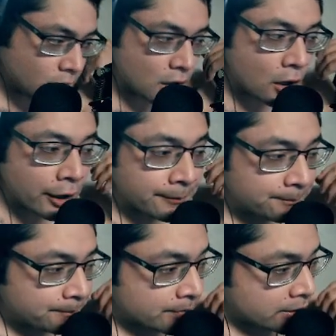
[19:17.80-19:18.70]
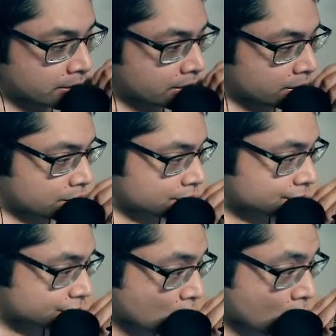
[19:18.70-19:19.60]
All right.
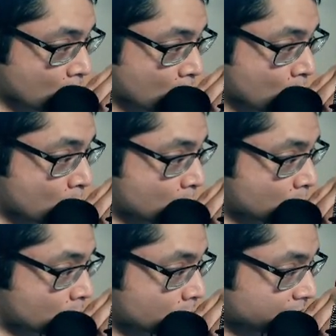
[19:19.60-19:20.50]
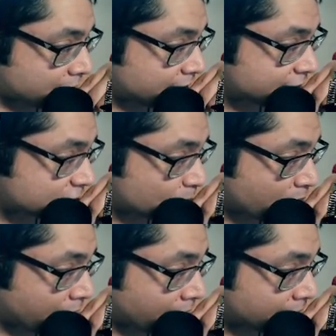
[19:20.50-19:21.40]
So he
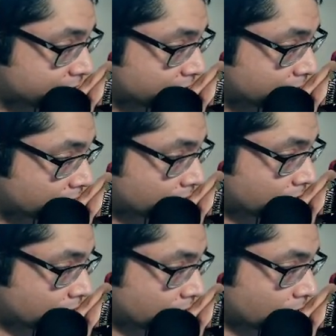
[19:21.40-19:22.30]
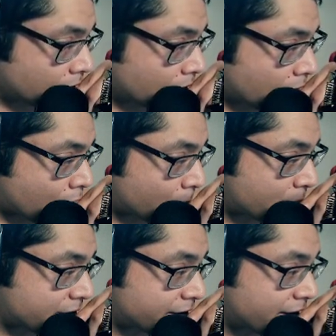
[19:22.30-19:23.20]
spent a
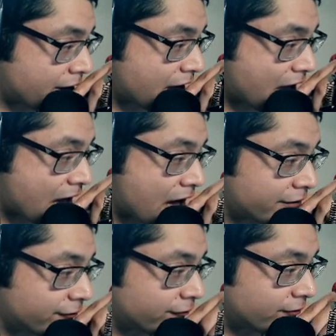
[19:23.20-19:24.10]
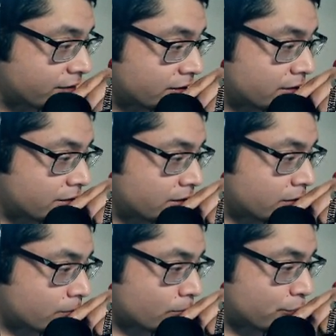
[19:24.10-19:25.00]
minute and a half
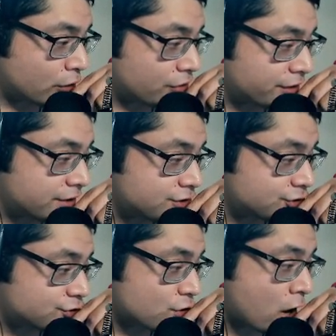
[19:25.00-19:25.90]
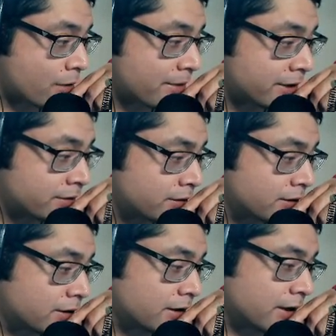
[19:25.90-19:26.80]
building his strawman
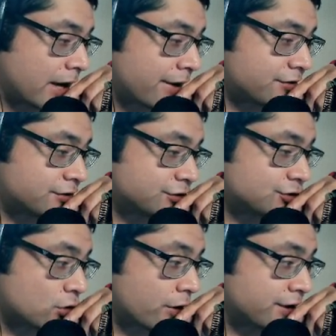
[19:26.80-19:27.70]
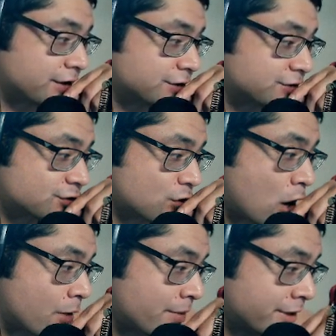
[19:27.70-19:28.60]
and then destroying his
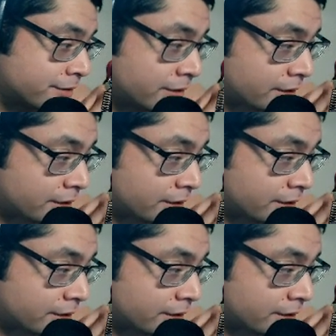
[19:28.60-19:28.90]
strawman